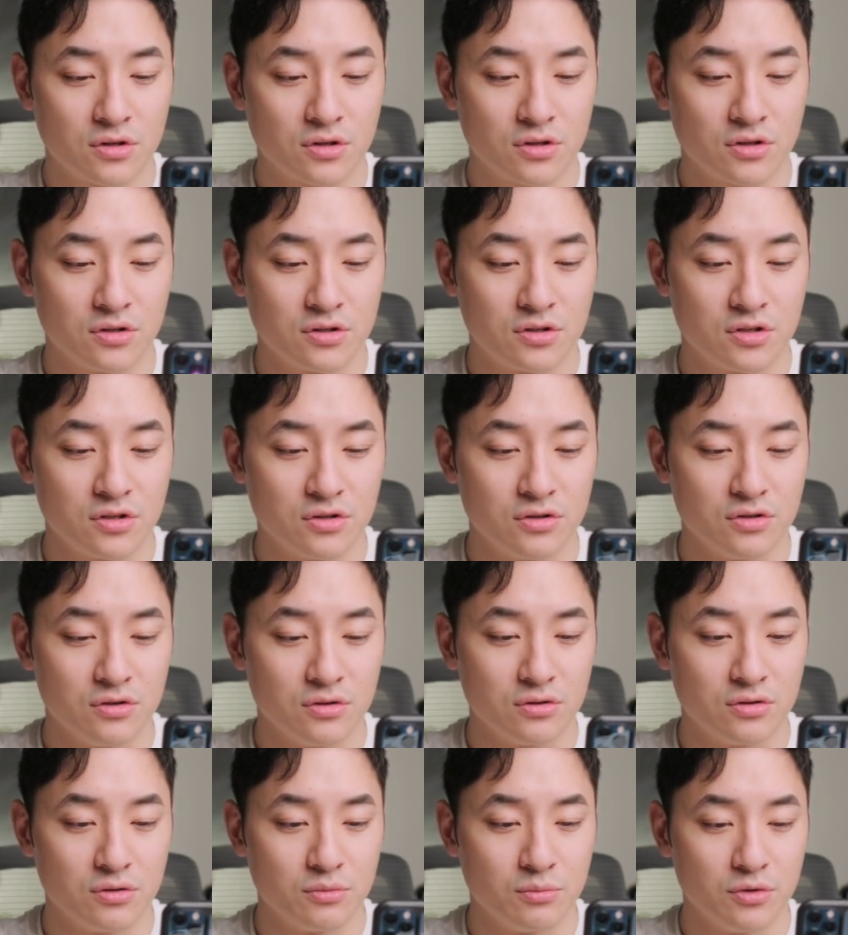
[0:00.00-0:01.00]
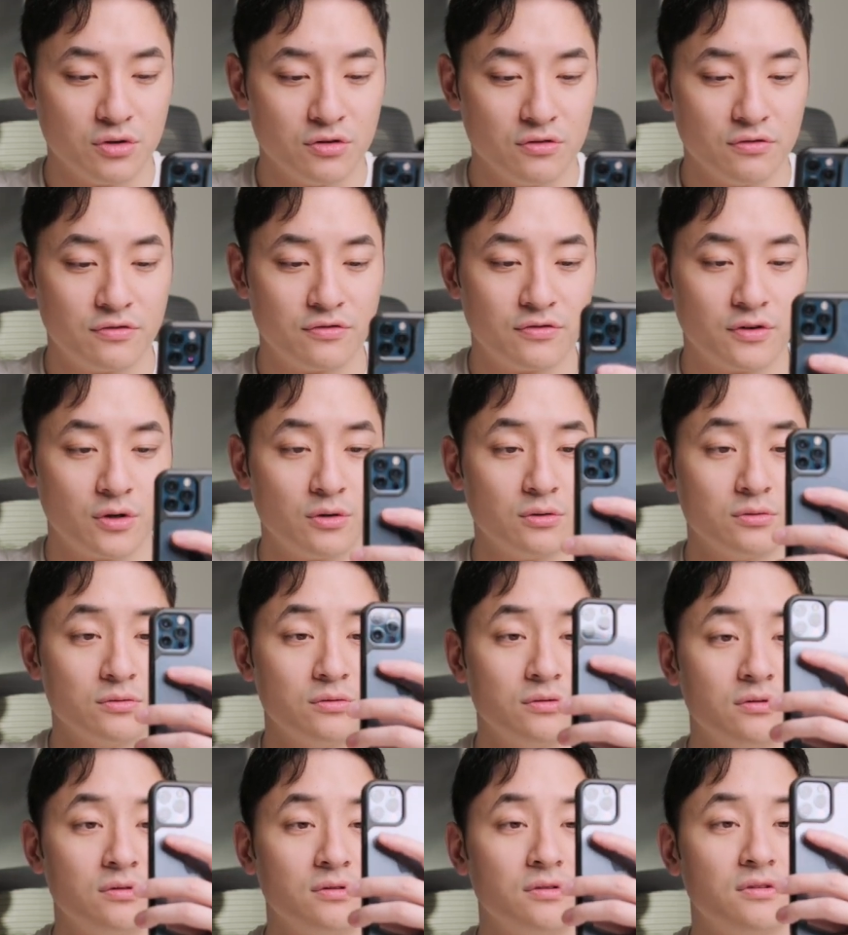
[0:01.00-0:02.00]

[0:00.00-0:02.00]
continue to move phone.